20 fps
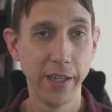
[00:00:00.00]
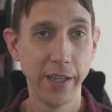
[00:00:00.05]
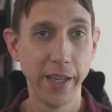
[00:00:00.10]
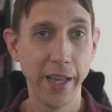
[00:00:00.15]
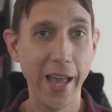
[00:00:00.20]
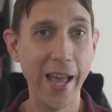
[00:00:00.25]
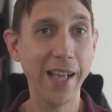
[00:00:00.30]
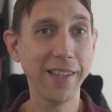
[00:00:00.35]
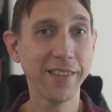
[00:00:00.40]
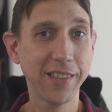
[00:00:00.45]

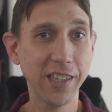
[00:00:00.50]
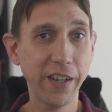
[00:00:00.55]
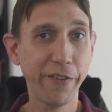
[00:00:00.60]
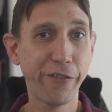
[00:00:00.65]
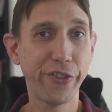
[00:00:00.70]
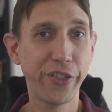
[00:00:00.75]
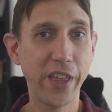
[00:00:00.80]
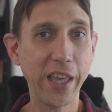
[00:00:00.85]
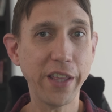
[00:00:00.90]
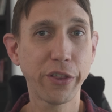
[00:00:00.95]
As
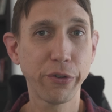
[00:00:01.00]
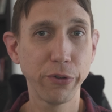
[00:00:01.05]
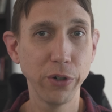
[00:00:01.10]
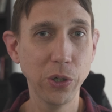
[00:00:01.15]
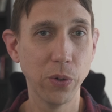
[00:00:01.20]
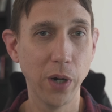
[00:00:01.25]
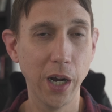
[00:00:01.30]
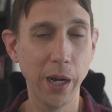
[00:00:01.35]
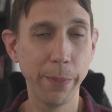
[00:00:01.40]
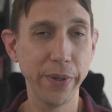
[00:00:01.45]
if they
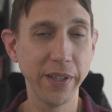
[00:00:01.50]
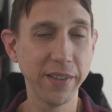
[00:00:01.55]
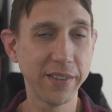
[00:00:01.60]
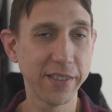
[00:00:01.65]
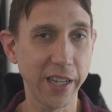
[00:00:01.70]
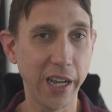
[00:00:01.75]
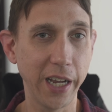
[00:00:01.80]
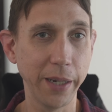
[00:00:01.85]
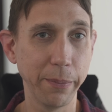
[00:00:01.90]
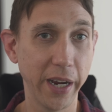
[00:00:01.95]
threw up
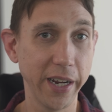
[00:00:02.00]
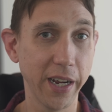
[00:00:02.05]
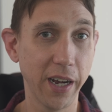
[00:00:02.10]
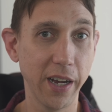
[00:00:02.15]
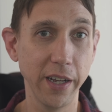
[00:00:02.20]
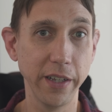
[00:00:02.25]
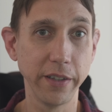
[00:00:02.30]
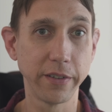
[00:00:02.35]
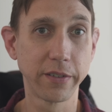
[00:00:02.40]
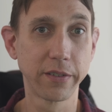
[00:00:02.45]
inside my eyes.